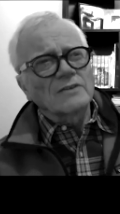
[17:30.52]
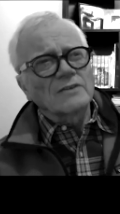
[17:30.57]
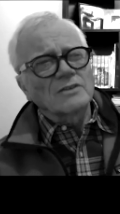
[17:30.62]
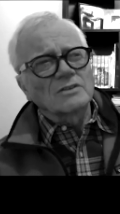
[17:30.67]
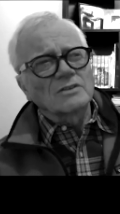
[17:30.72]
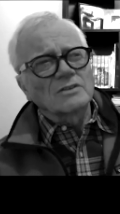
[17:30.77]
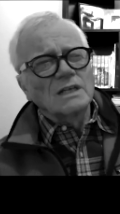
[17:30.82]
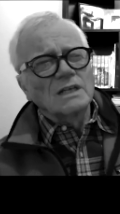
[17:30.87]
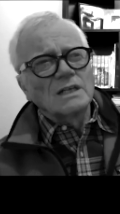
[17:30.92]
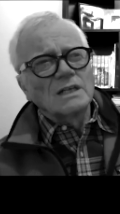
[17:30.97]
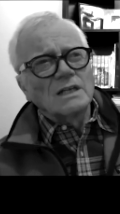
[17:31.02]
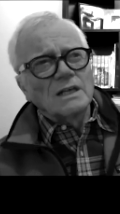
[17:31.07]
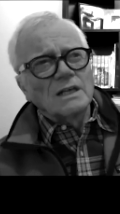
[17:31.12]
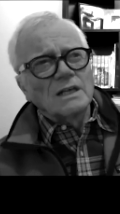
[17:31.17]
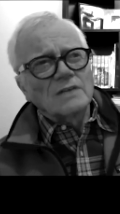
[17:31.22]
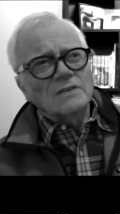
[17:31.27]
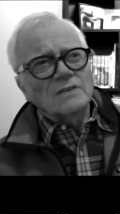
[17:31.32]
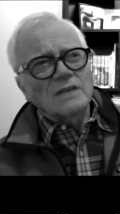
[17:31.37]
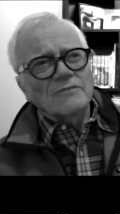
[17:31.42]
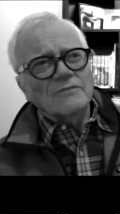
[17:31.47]
It's
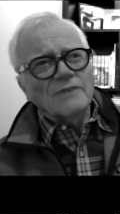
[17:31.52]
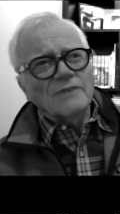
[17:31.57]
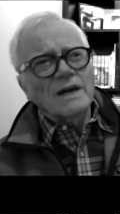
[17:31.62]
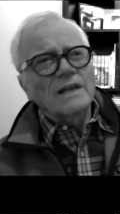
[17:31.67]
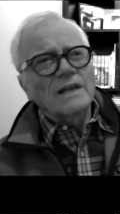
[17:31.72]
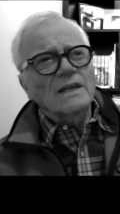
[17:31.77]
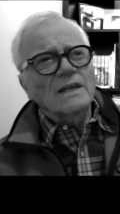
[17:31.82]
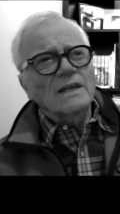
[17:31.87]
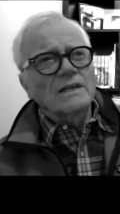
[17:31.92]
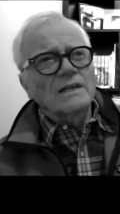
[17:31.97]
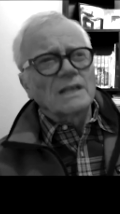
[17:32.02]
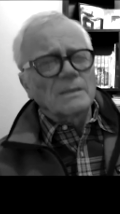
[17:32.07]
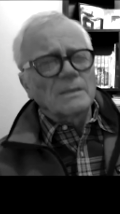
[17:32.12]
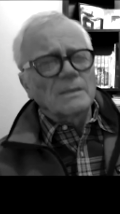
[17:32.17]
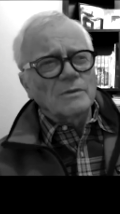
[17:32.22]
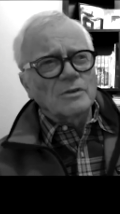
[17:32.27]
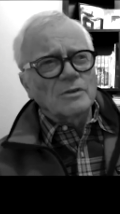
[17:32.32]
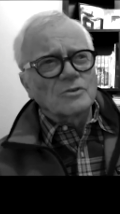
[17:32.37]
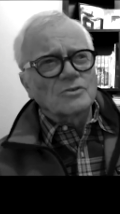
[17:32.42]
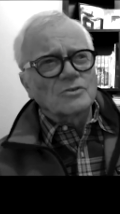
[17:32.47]
it's like finding an
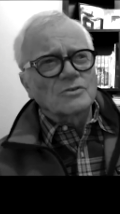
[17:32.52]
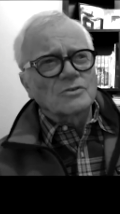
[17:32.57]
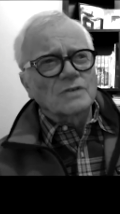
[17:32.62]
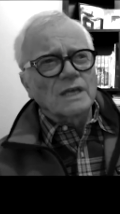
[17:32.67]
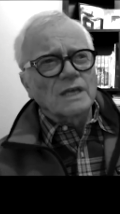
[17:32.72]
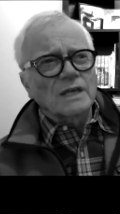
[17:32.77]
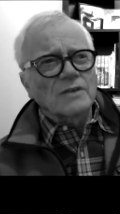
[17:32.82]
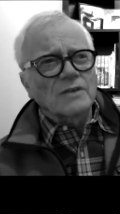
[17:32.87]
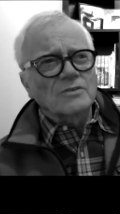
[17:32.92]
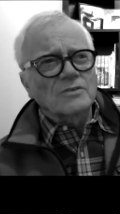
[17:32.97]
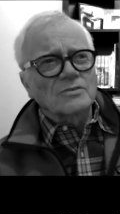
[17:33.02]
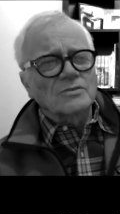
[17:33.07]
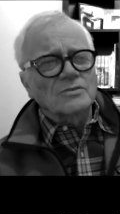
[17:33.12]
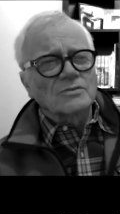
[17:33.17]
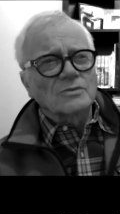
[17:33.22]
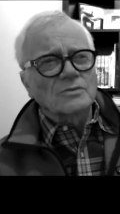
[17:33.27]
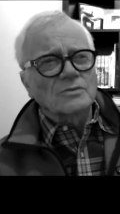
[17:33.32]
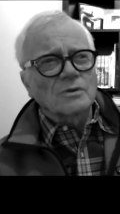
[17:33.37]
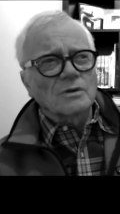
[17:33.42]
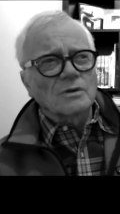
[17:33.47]
image that is
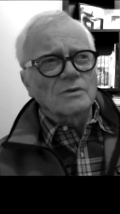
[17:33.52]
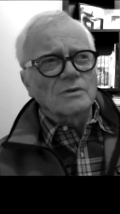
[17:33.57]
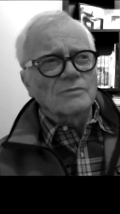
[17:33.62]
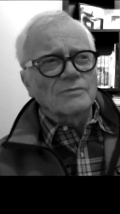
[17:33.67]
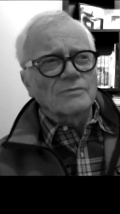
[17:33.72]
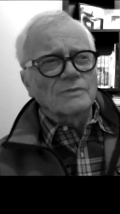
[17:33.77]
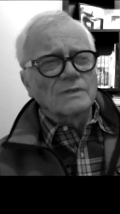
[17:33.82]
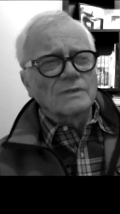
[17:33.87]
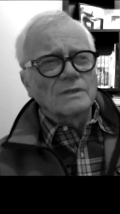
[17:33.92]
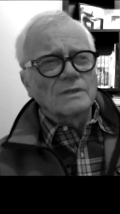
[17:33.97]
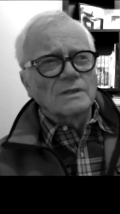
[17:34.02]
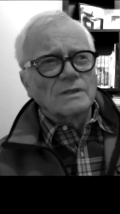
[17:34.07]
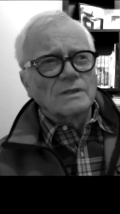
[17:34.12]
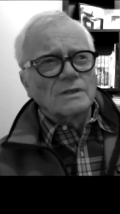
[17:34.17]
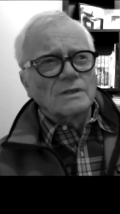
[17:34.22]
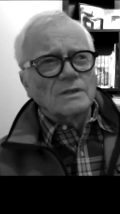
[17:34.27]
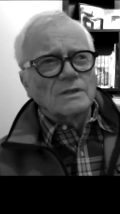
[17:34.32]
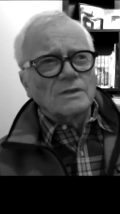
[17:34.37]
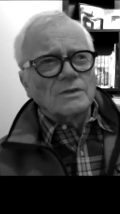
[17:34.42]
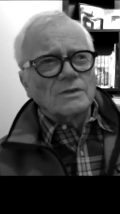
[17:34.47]
sort of
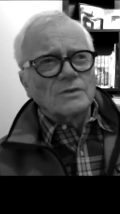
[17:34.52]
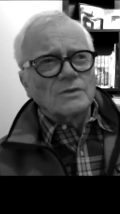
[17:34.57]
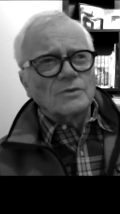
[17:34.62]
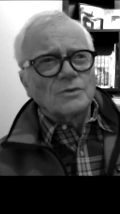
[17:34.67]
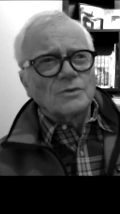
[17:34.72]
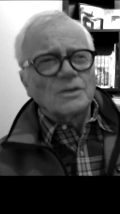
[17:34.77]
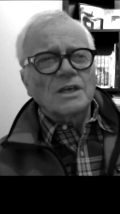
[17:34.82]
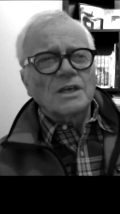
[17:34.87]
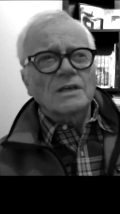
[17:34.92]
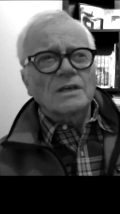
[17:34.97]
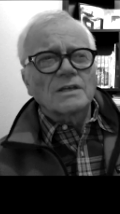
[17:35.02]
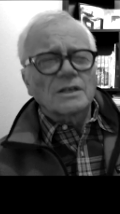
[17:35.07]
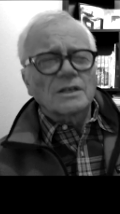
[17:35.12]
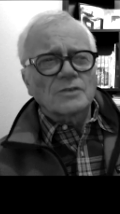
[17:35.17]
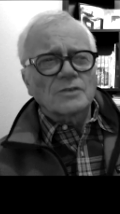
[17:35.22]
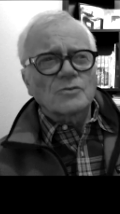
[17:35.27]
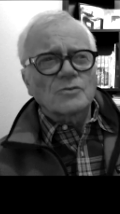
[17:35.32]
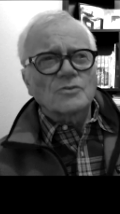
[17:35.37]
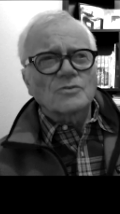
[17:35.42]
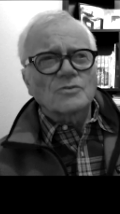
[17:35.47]
unique and
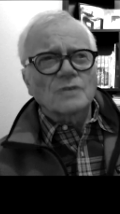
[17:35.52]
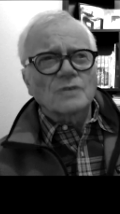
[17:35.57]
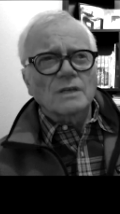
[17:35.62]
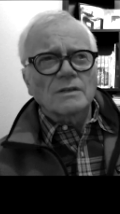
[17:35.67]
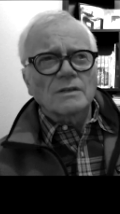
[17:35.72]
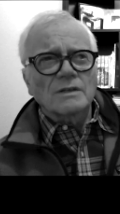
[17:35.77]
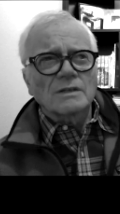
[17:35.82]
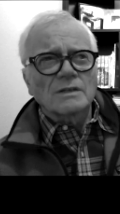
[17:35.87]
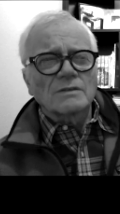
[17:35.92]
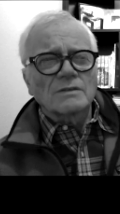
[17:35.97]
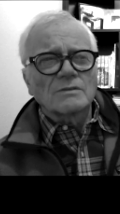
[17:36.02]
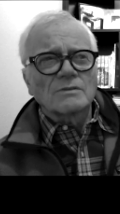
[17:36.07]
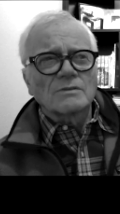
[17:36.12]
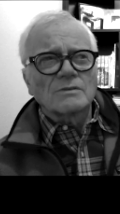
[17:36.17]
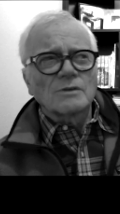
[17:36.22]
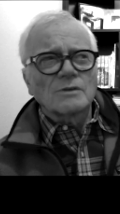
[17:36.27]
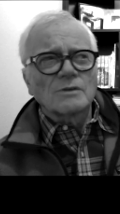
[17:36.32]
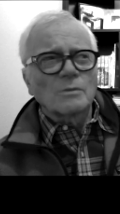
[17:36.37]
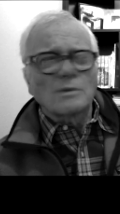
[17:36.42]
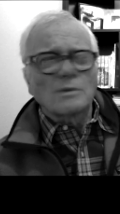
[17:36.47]
interesting that
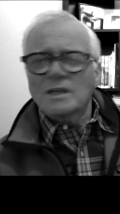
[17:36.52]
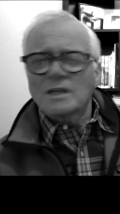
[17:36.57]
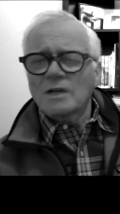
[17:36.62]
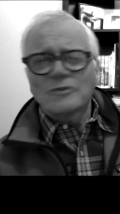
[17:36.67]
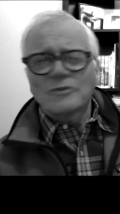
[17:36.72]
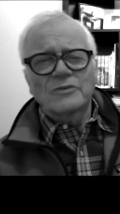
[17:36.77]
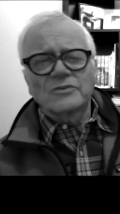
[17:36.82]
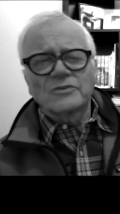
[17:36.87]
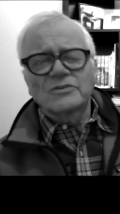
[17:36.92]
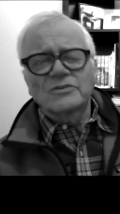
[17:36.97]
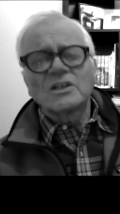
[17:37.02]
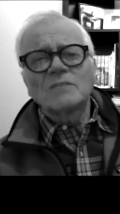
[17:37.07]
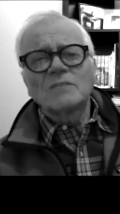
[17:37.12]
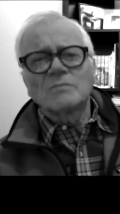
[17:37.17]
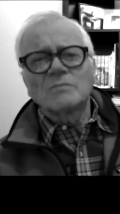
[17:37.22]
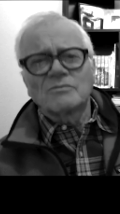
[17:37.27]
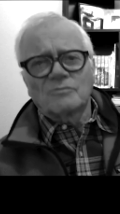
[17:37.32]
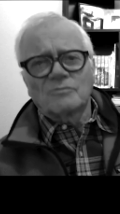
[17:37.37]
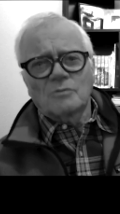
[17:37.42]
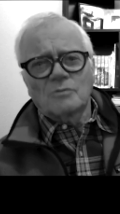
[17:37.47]
nobody else has seen
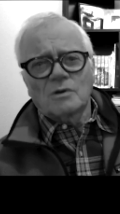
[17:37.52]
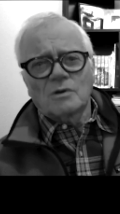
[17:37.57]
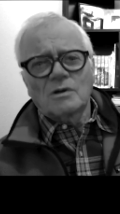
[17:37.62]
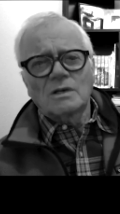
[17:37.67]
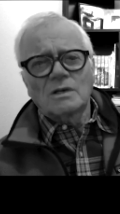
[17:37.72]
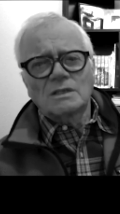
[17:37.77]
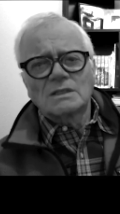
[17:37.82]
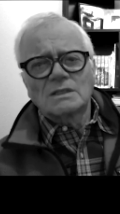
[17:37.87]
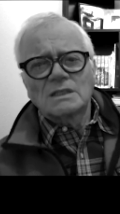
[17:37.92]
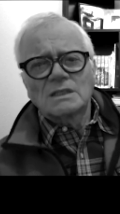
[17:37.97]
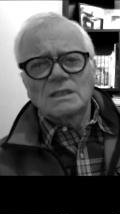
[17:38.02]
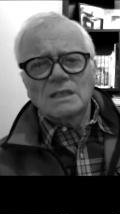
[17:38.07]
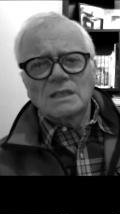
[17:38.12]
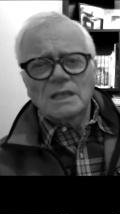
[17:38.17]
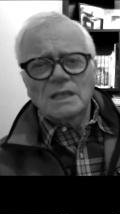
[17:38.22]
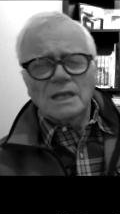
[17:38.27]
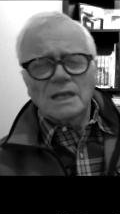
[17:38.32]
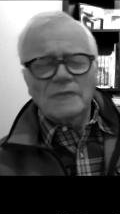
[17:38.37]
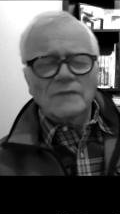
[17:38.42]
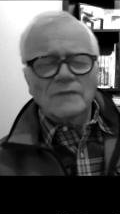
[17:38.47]
before.
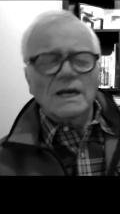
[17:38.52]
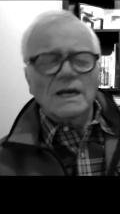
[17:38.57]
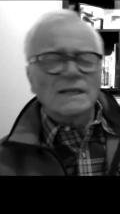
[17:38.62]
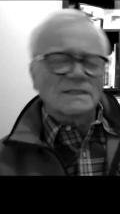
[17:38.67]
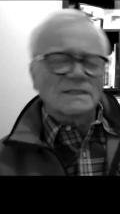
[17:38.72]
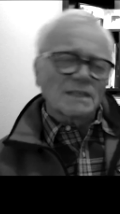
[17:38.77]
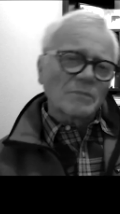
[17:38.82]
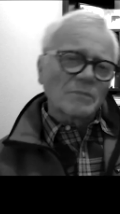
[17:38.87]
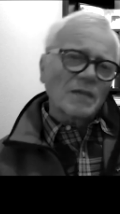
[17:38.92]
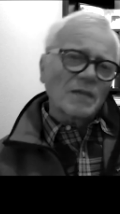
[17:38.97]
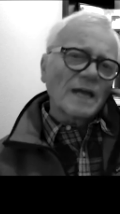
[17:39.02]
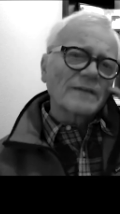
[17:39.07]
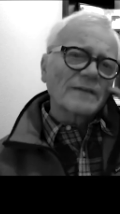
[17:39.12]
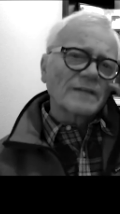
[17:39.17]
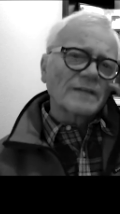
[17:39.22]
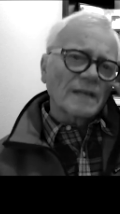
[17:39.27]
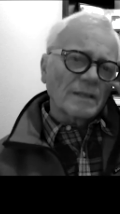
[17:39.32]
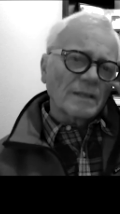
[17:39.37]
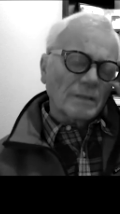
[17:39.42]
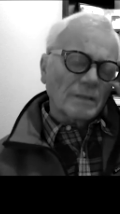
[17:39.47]
And I've got some like
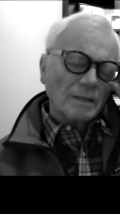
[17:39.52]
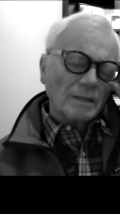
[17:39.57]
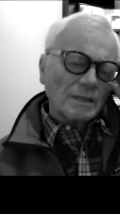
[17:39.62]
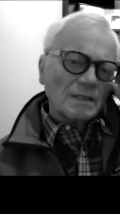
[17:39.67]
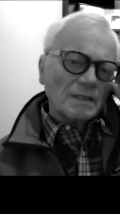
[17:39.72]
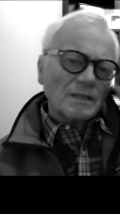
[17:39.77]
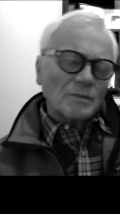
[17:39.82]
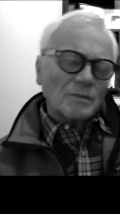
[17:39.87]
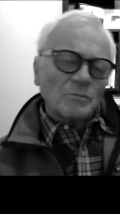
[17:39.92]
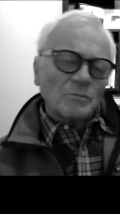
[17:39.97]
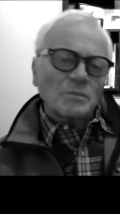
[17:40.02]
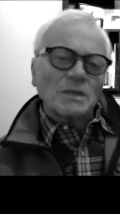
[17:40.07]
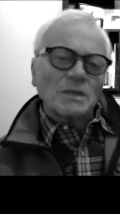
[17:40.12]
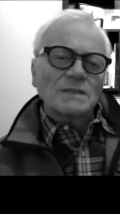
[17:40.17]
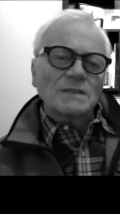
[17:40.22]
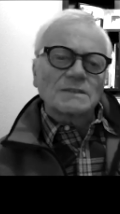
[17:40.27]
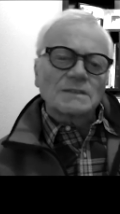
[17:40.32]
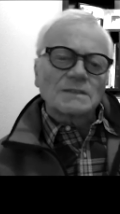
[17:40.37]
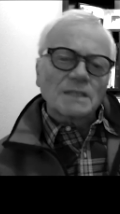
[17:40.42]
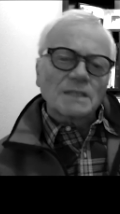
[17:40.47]
that.
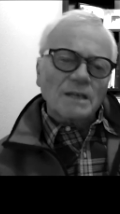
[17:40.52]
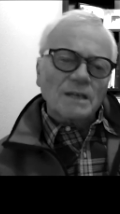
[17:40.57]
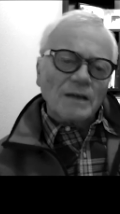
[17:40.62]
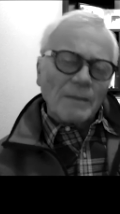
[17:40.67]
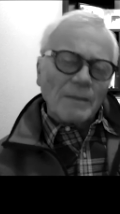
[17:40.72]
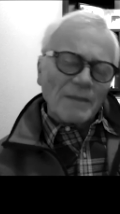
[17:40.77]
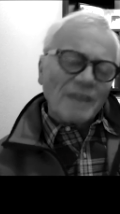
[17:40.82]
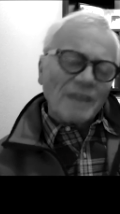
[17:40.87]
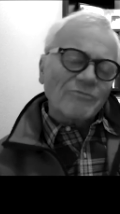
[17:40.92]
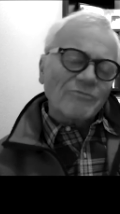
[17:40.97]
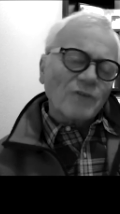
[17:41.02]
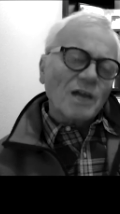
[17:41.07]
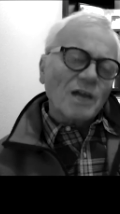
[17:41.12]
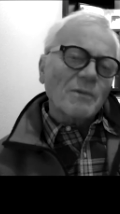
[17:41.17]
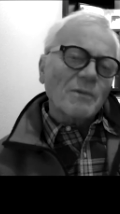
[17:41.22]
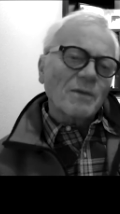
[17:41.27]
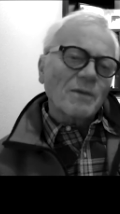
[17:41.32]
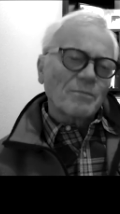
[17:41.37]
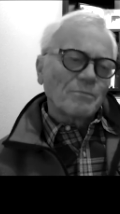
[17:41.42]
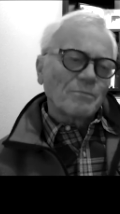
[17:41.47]
But uh, I mean, I thought
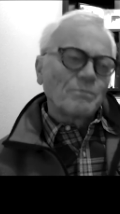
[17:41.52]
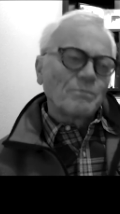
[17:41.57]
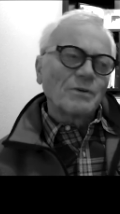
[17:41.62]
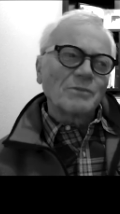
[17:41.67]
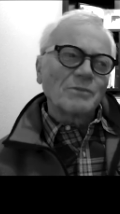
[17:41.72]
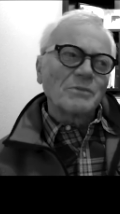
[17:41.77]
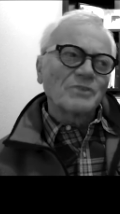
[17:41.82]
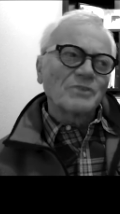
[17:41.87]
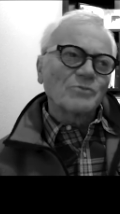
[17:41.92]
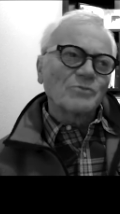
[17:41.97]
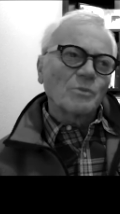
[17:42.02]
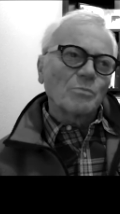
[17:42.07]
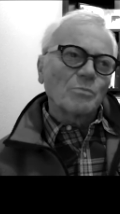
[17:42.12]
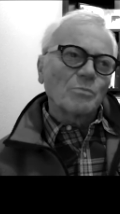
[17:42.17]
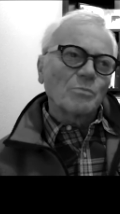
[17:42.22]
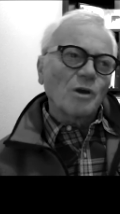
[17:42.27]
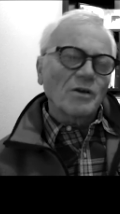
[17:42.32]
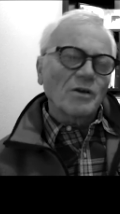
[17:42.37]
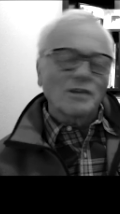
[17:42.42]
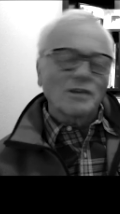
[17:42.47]
about putting them into a book.